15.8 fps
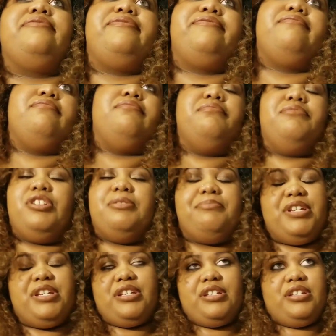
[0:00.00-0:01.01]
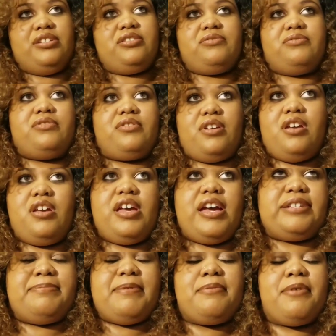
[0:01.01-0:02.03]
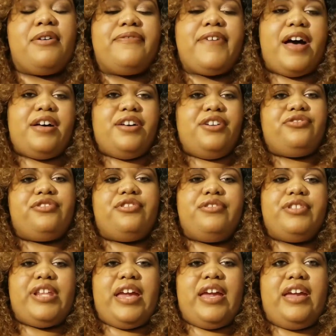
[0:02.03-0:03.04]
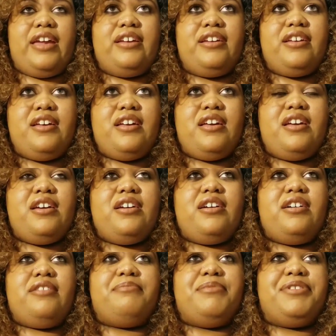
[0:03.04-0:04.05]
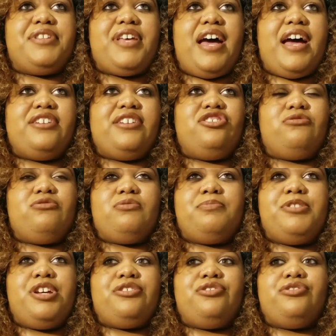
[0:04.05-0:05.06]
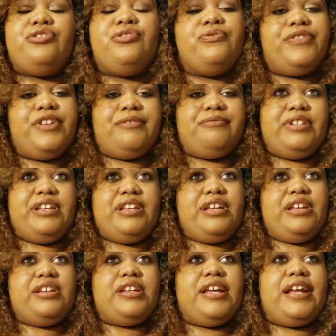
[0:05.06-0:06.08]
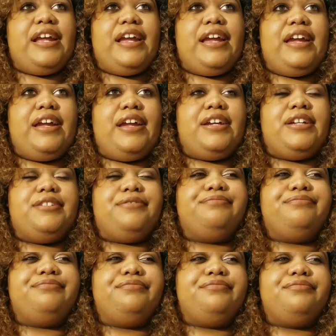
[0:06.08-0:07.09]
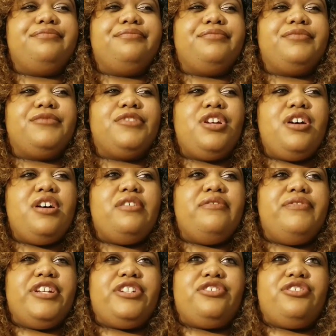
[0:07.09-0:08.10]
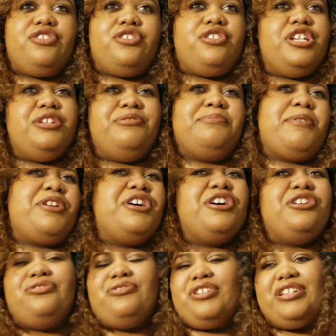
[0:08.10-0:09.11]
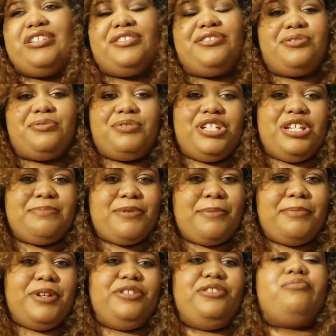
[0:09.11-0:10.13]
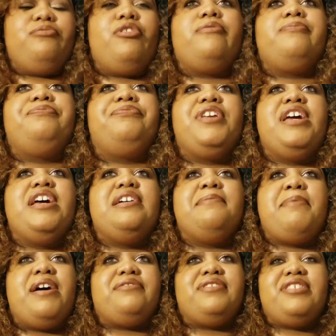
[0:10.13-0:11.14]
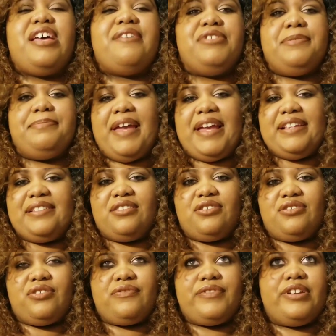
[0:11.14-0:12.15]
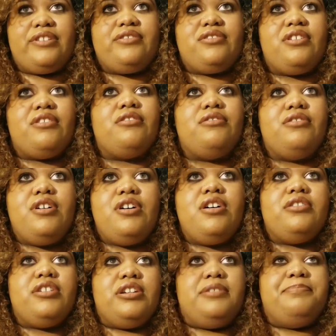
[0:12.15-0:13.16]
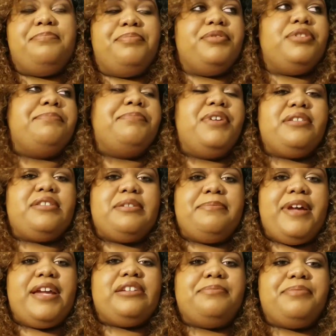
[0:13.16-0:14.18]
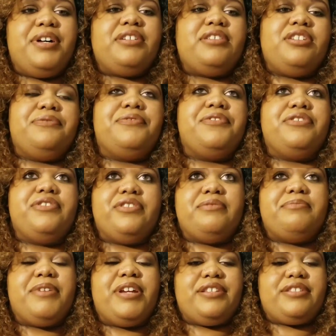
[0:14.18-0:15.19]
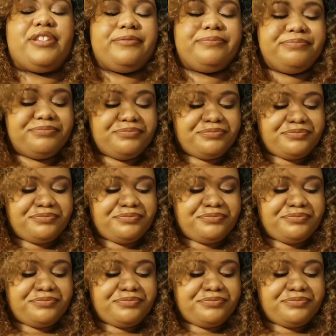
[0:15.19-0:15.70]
the Domingas, I spent about $500 on that. Massages was another $250, and Victor, he was about $100 because it's so cheap. Our money's worth about 70 pesos over there. So the bang the buck difference is amazing.